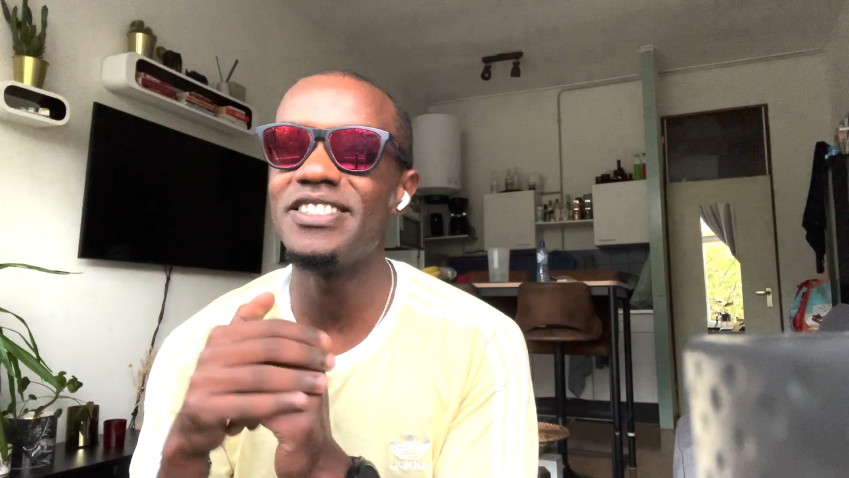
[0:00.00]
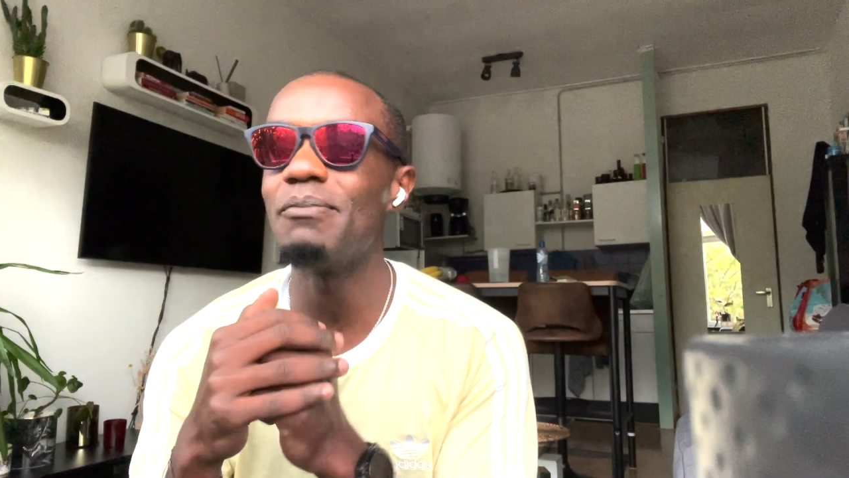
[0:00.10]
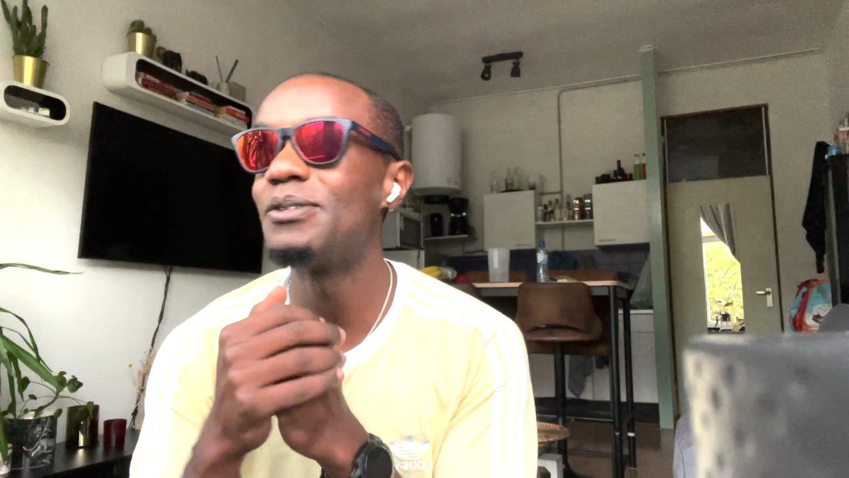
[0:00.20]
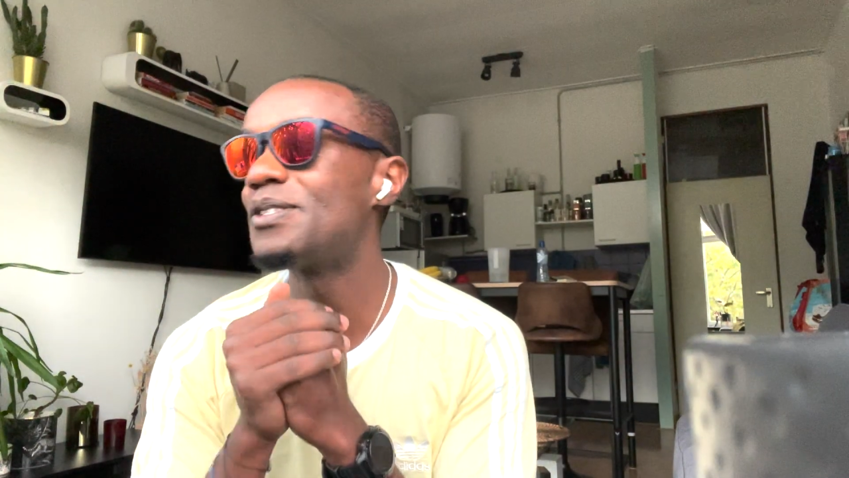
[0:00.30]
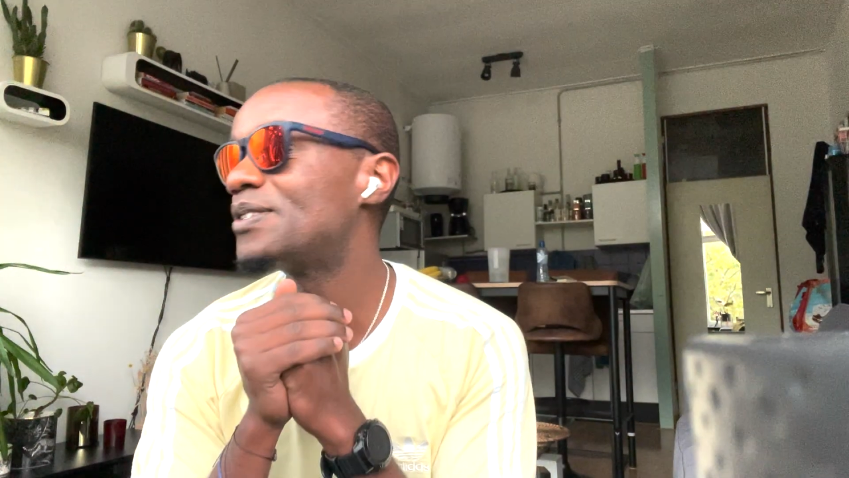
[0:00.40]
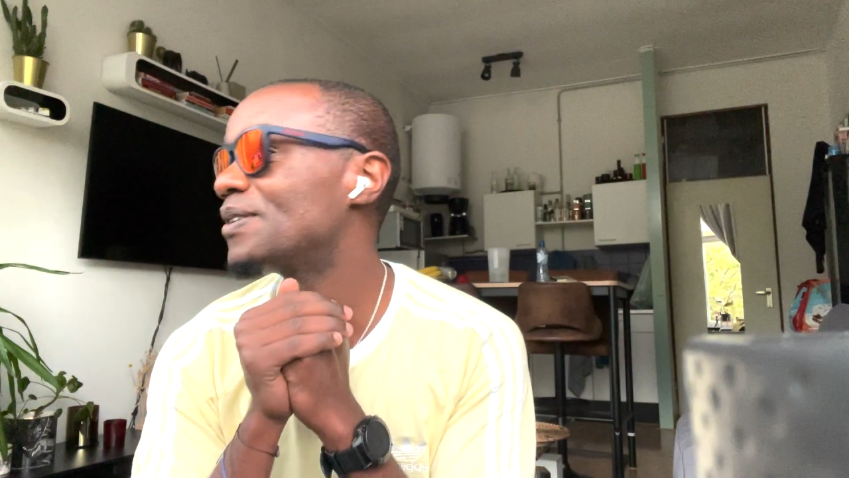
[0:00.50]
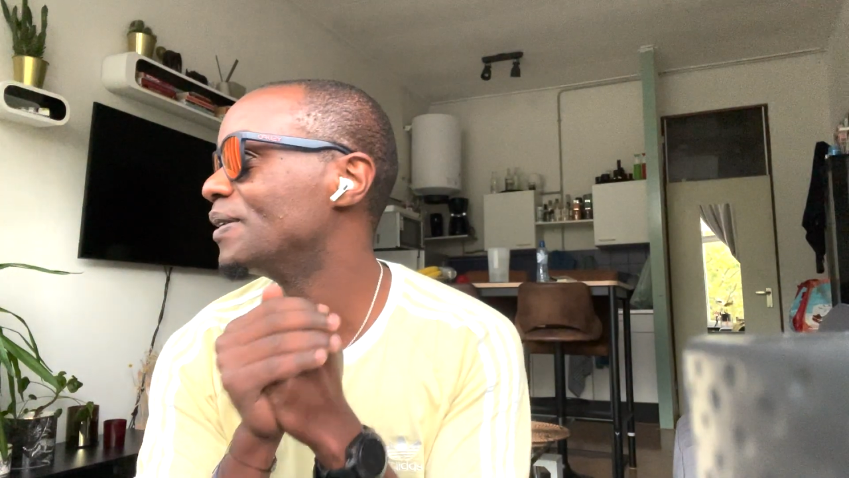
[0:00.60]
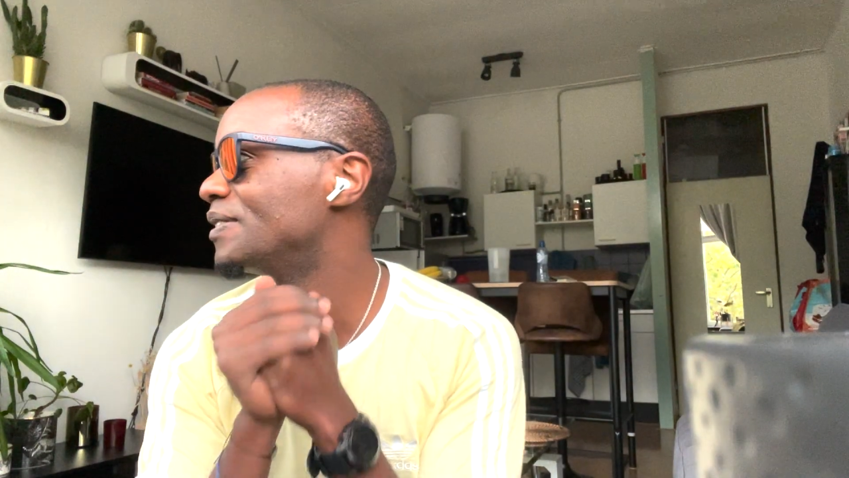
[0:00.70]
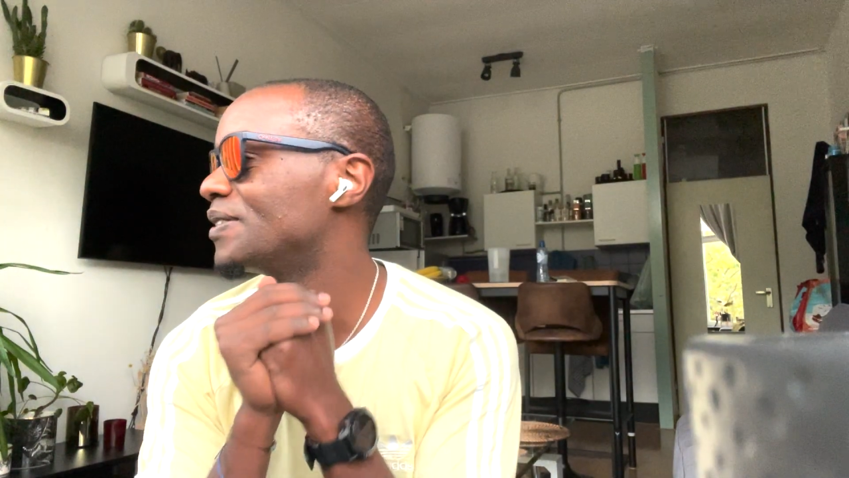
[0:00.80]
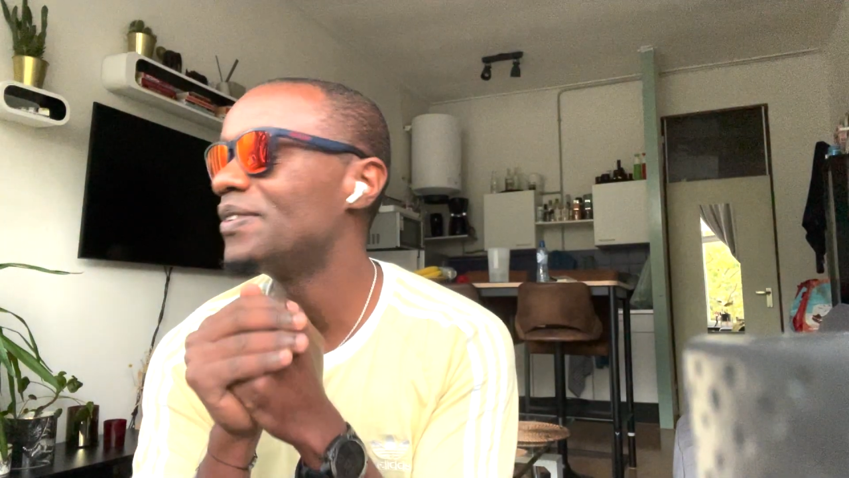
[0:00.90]
I'm so
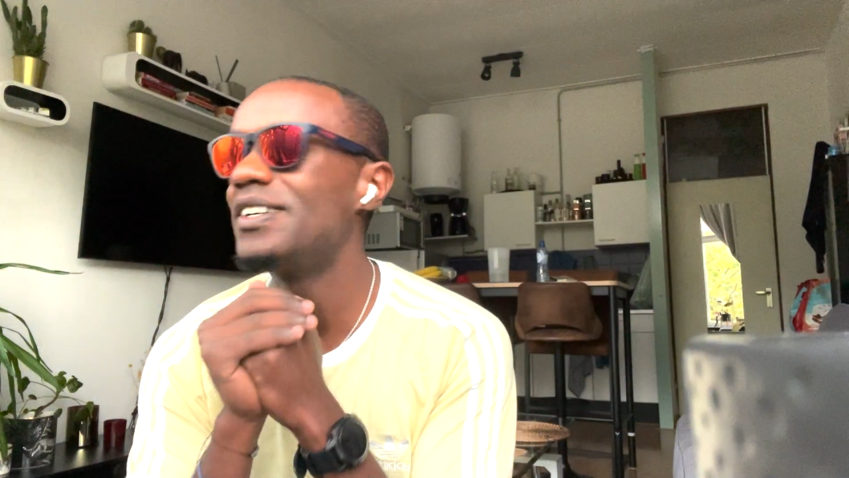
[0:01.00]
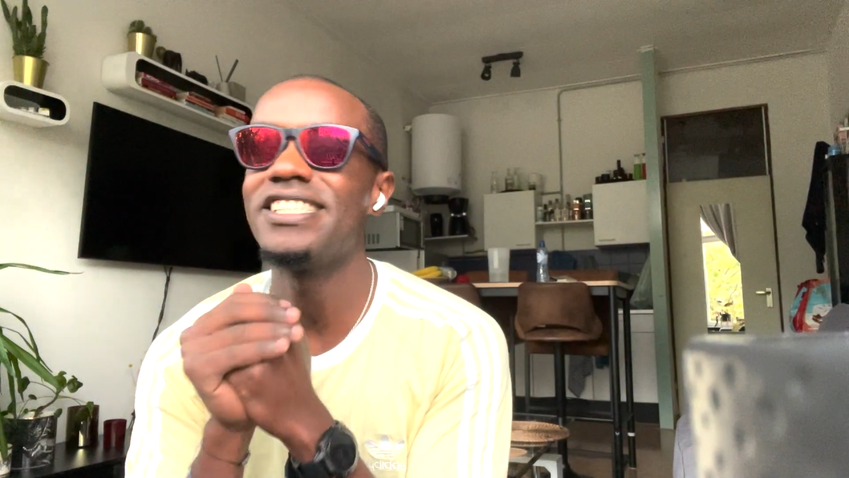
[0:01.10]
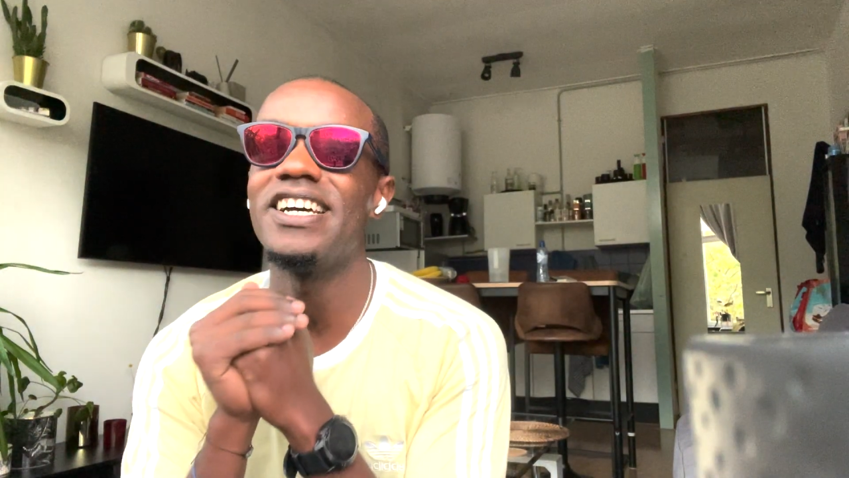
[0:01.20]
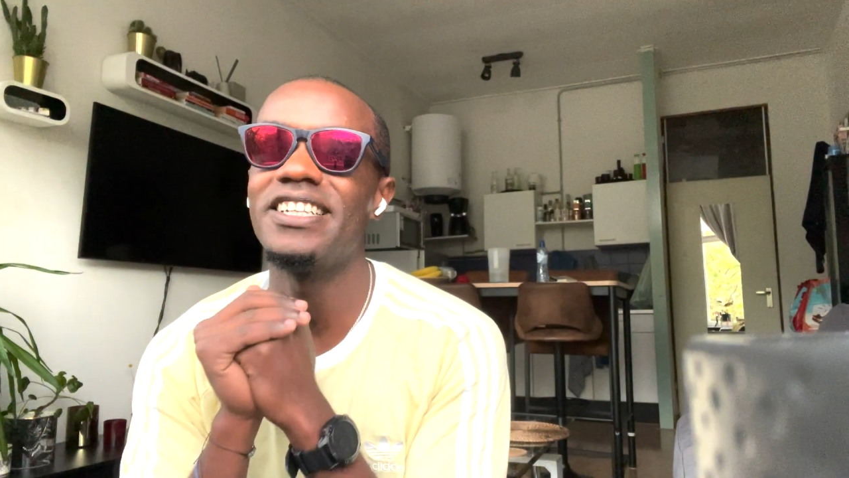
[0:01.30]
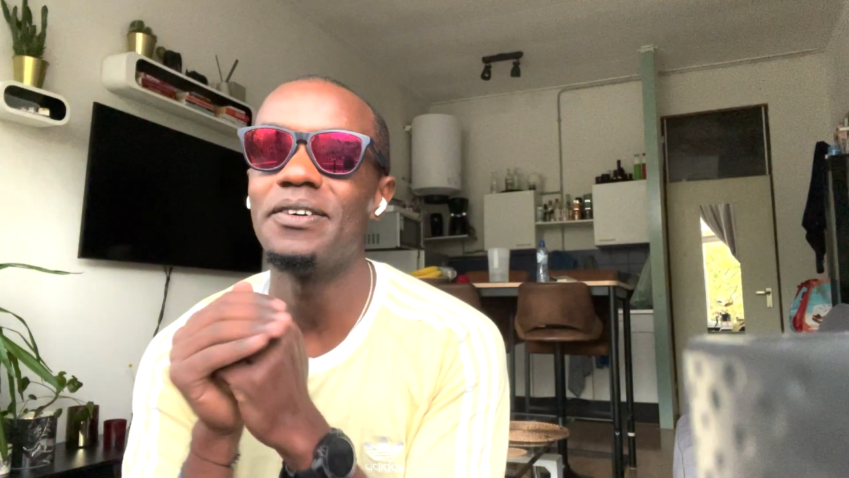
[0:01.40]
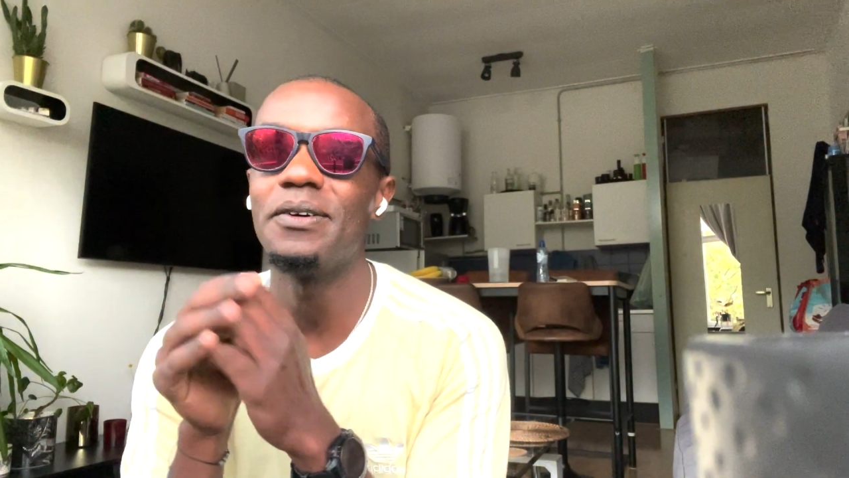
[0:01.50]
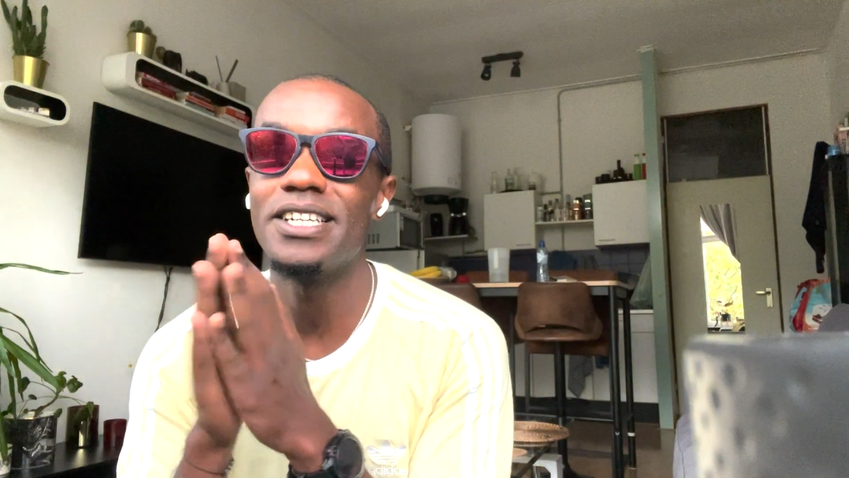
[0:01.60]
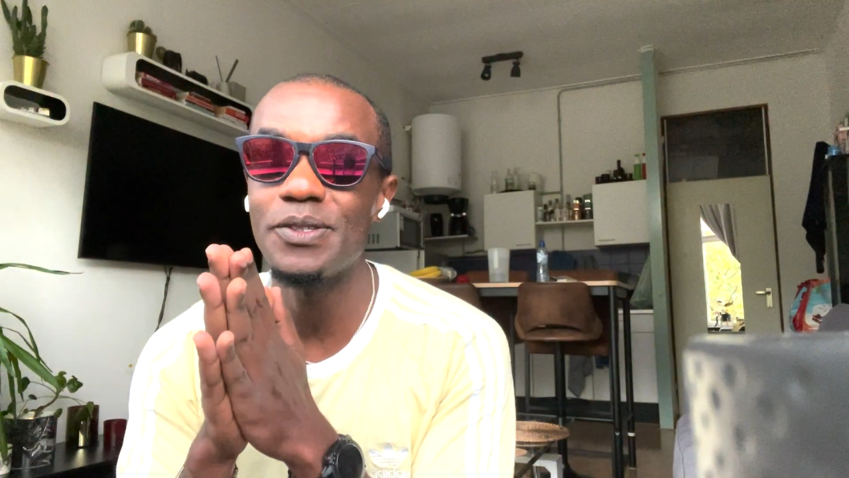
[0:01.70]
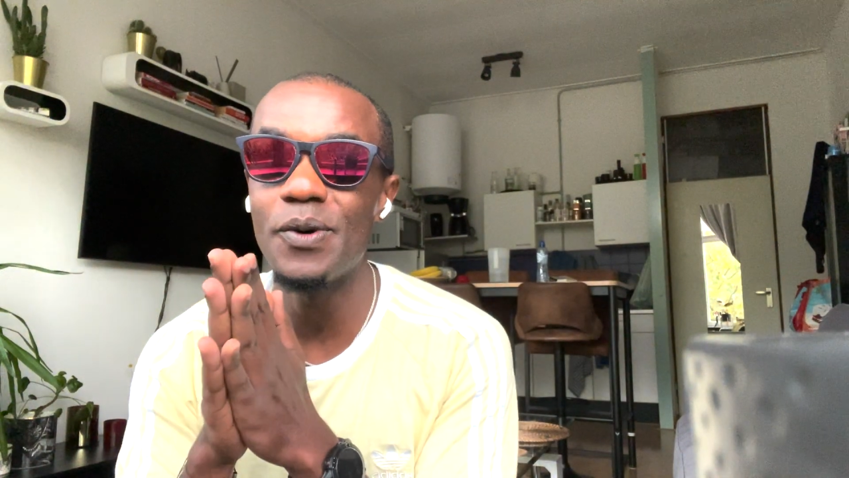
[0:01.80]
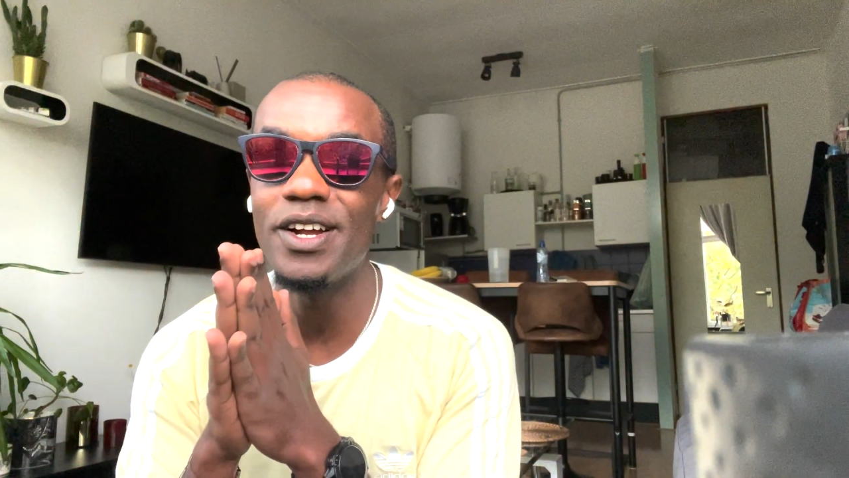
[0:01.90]
excited because
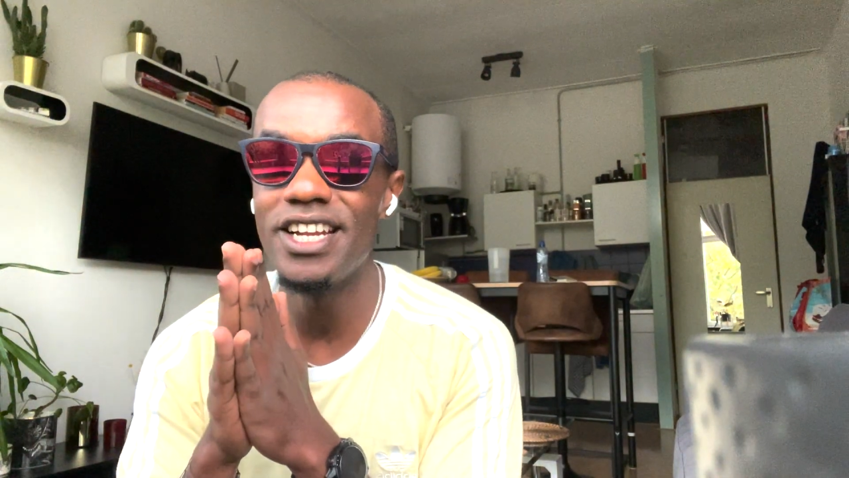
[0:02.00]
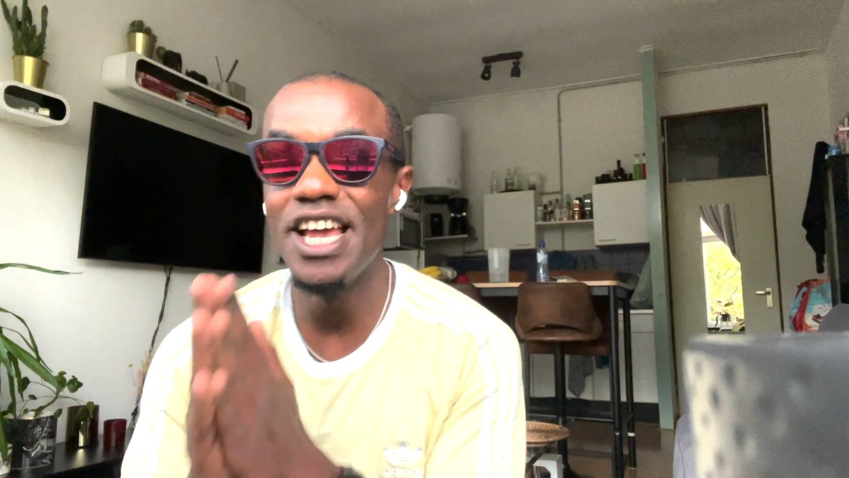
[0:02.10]
guess what,